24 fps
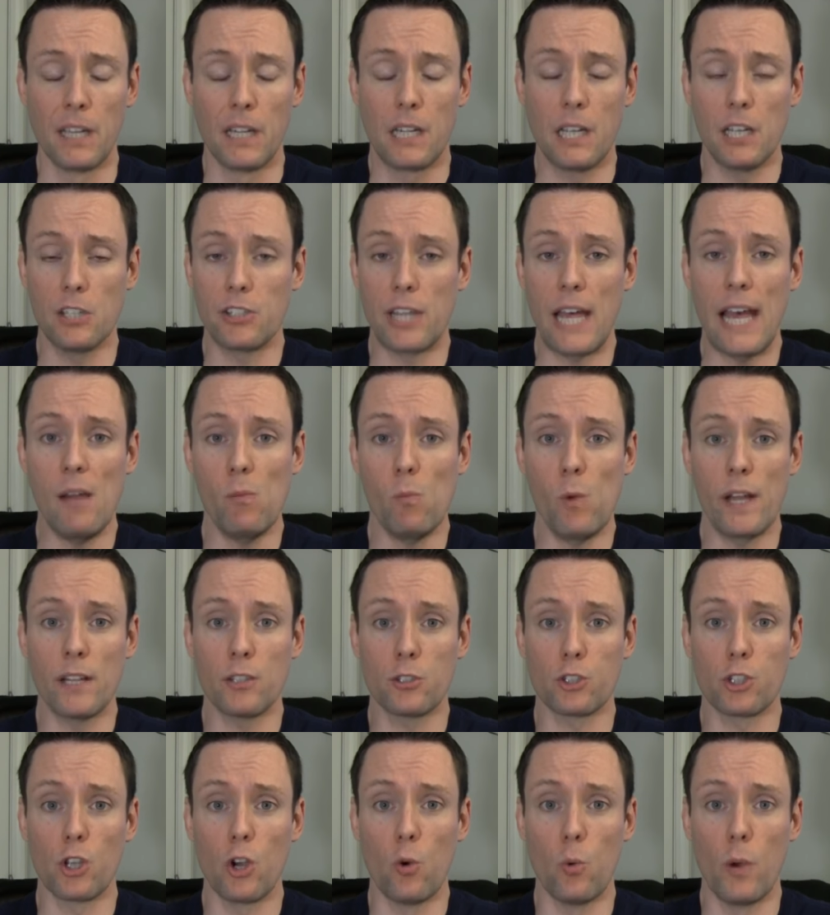Because that
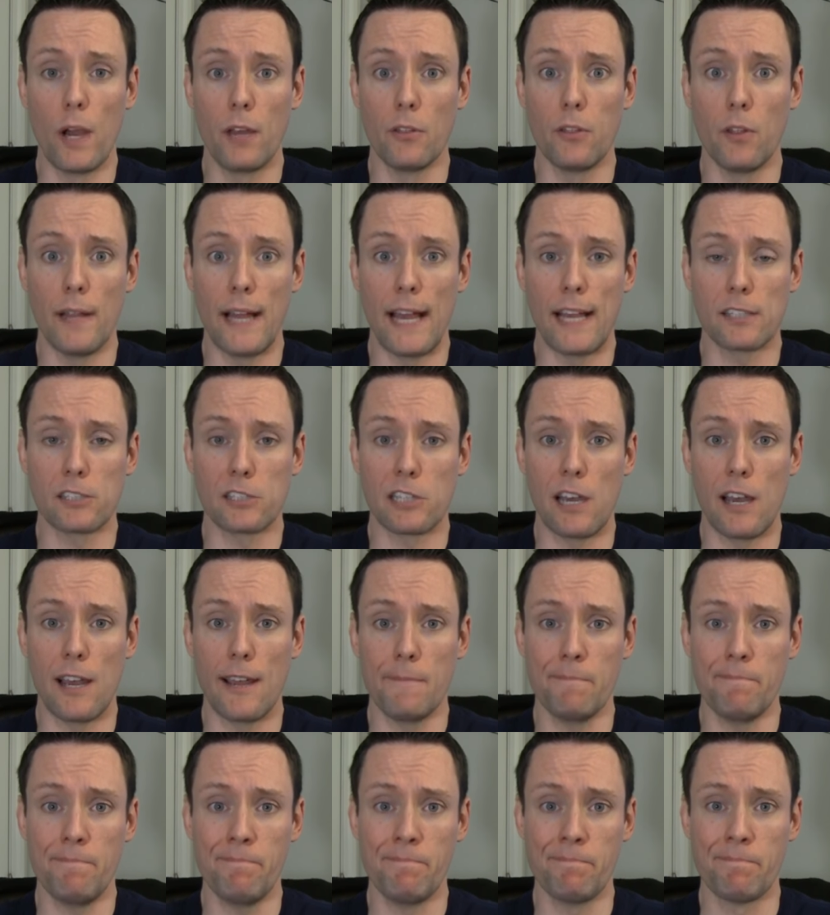went so well the last
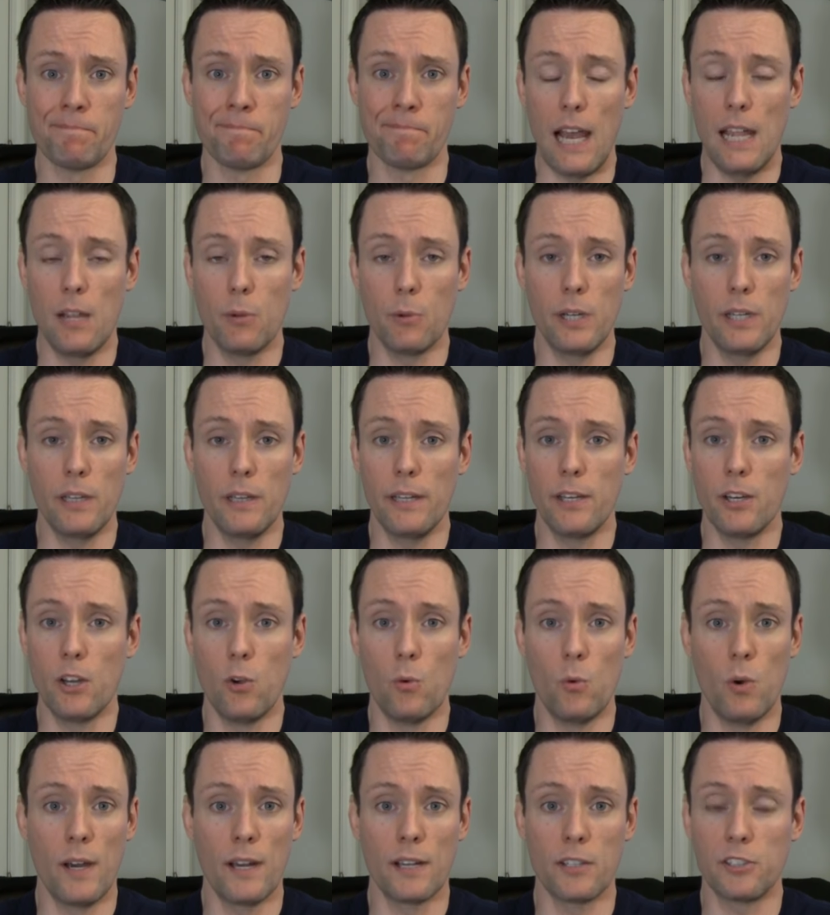time. I really
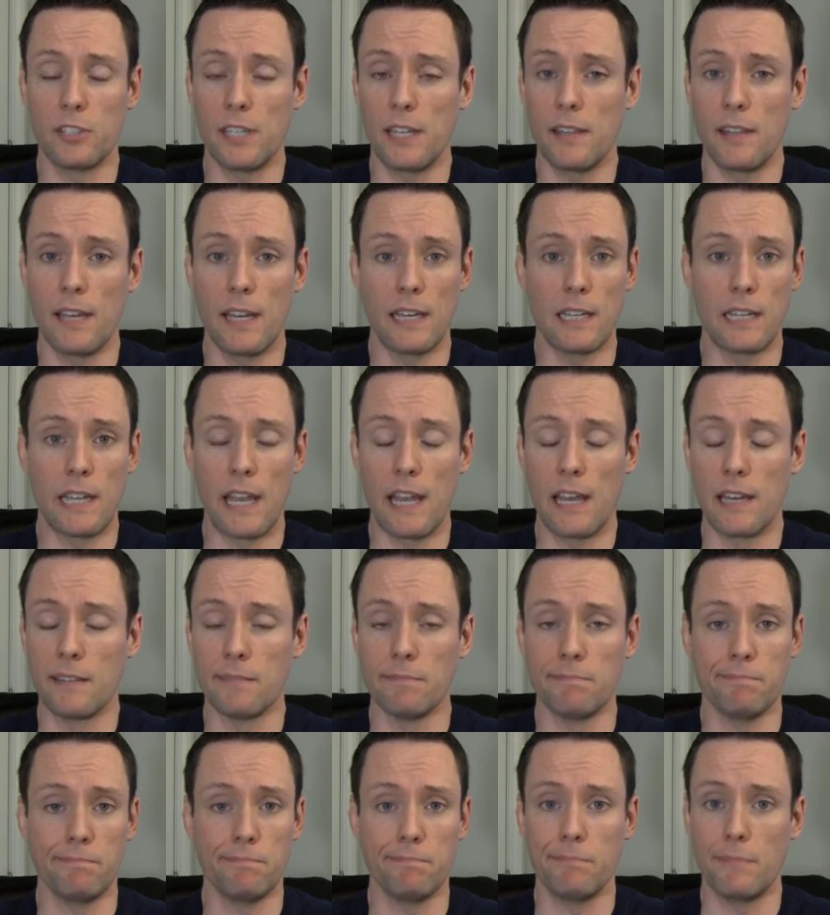don't want to see that
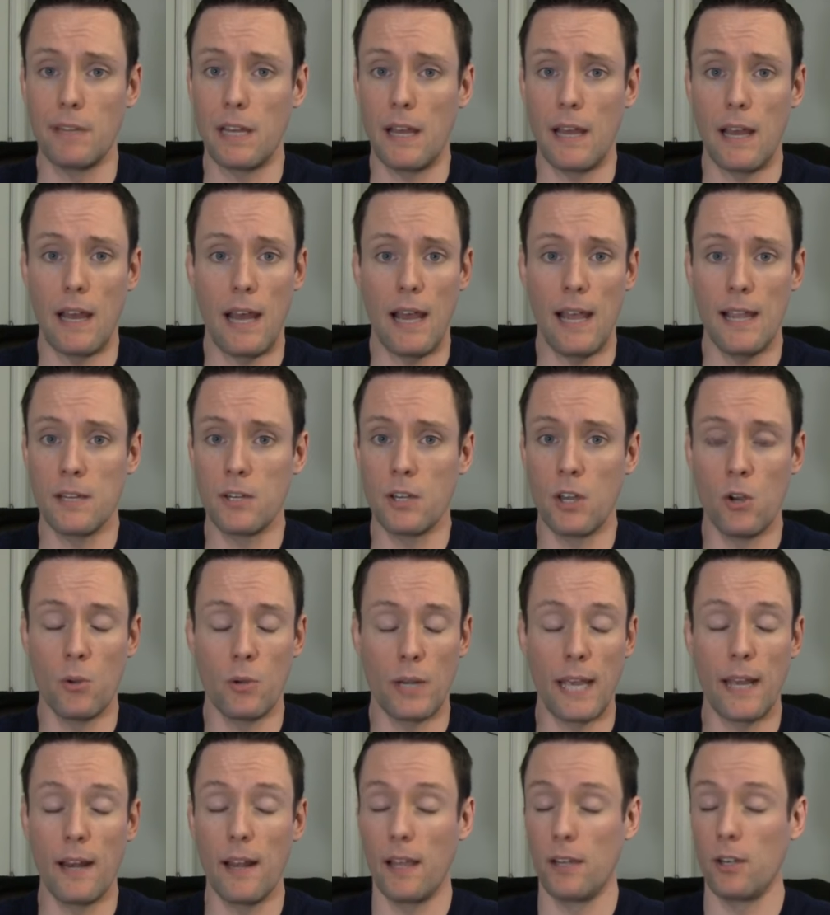again. I
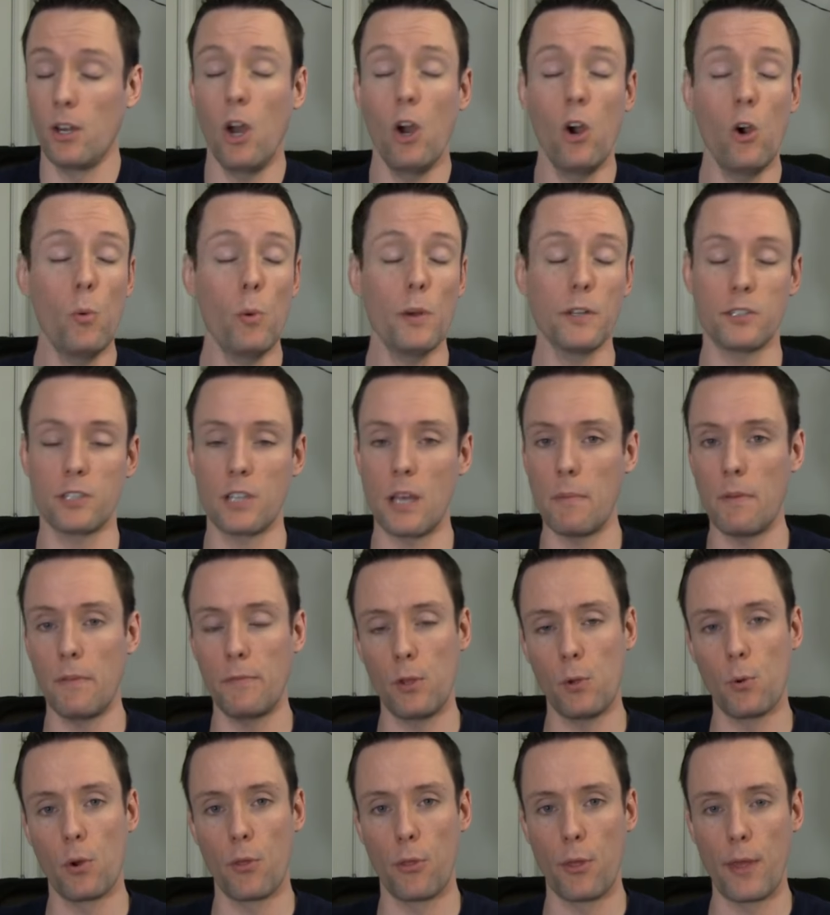don't, and I know what some of
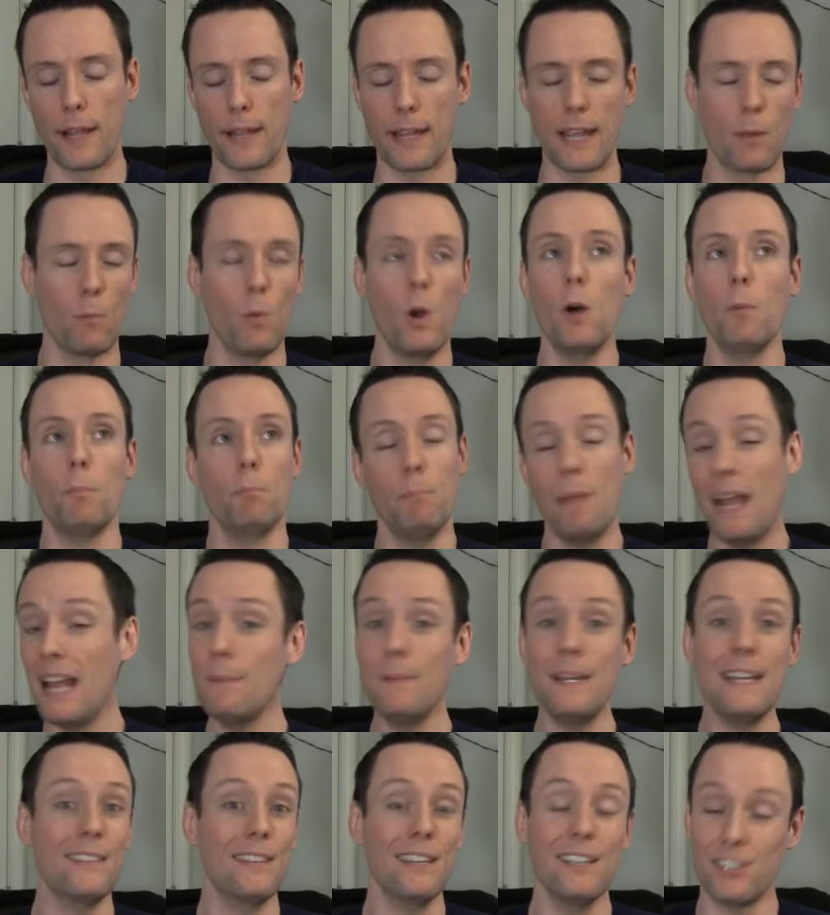you are thinking. Well,
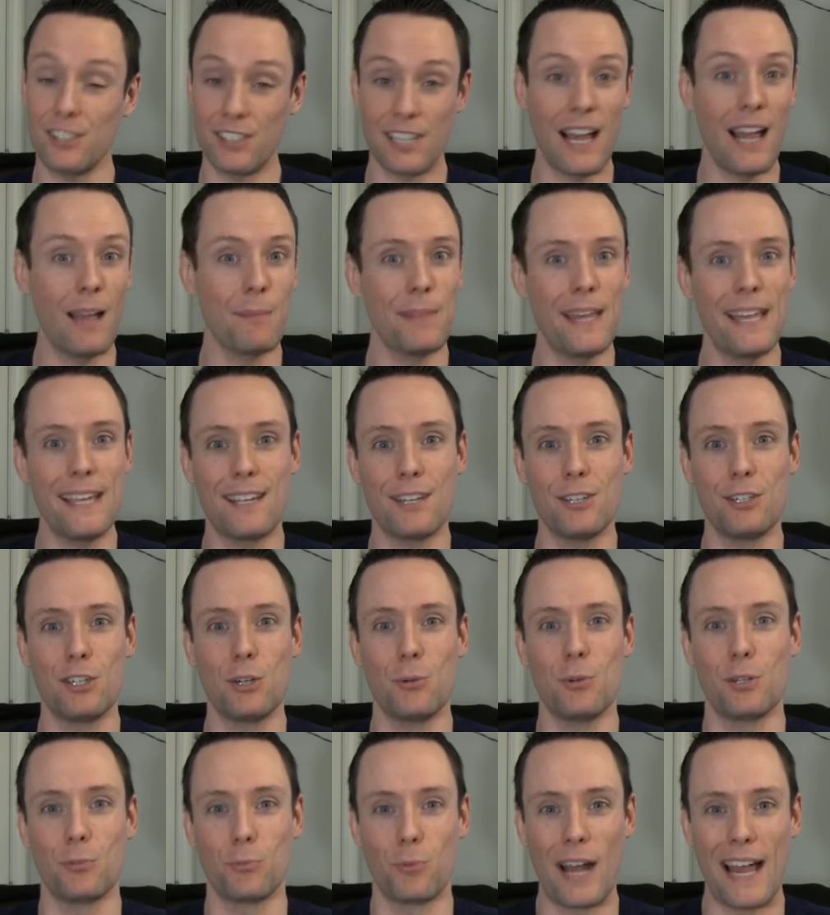maybe this time they can
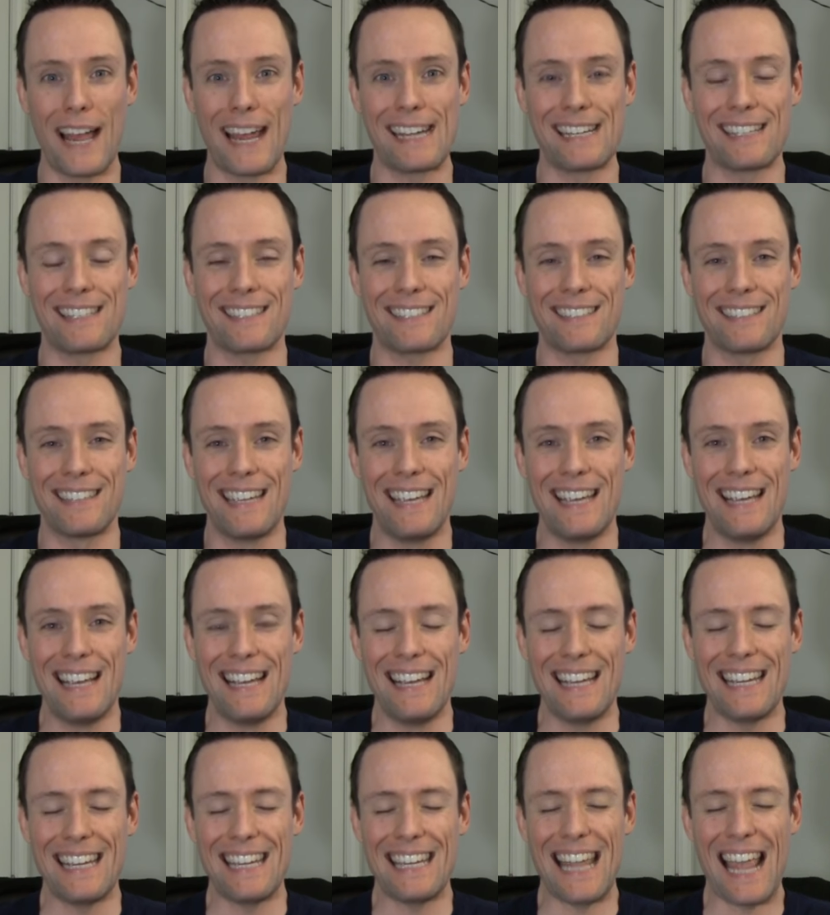do it right.
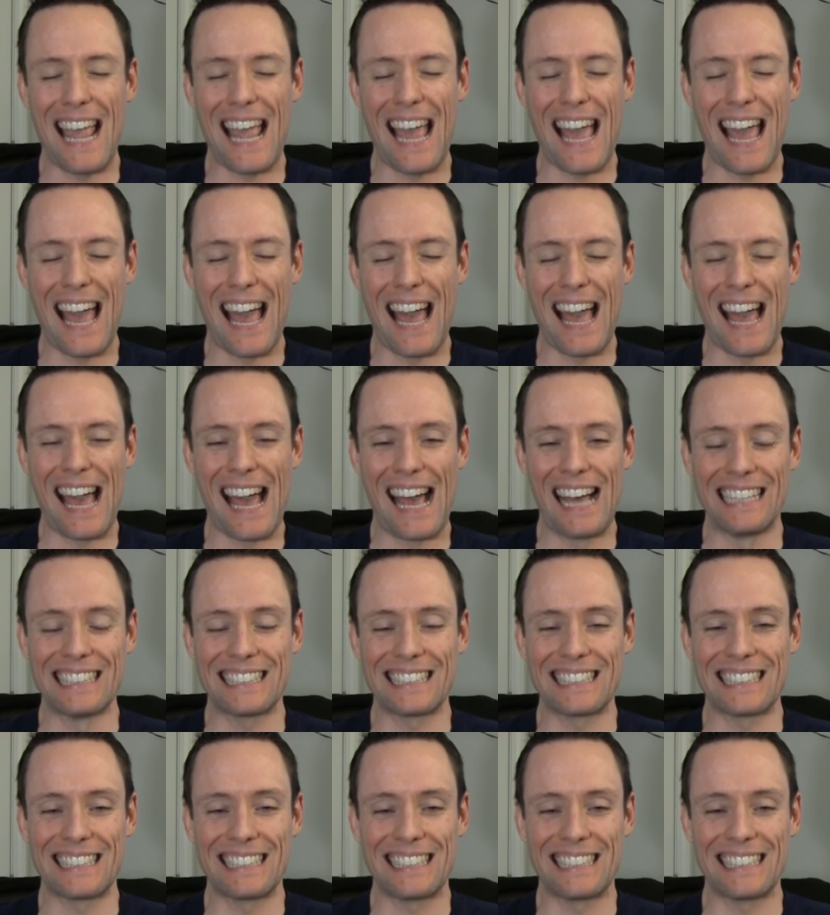Yeah,